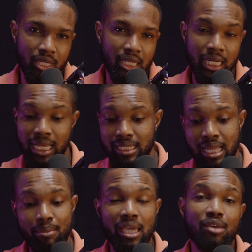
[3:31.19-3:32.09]
The last
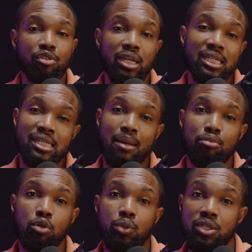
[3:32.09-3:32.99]
time I gave you an
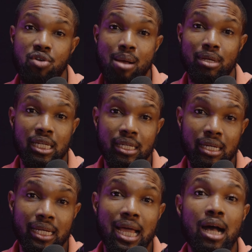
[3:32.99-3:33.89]
example with Grammarly
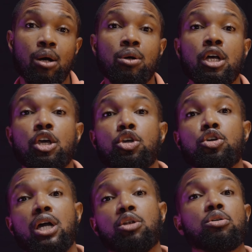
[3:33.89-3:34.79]
and how you
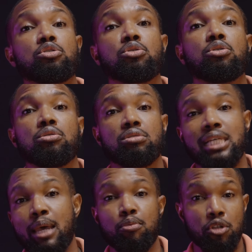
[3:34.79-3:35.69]
can also
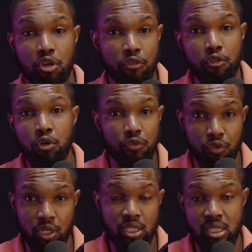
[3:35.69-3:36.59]
type on your phone.
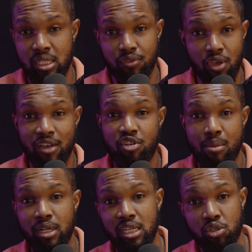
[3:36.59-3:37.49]
For instance, if you have
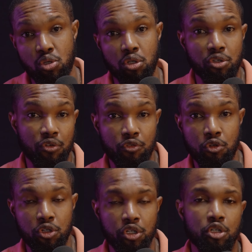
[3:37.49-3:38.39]
Grammarly installed on your phone
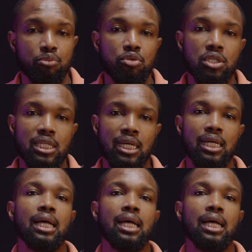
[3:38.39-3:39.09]
or your computer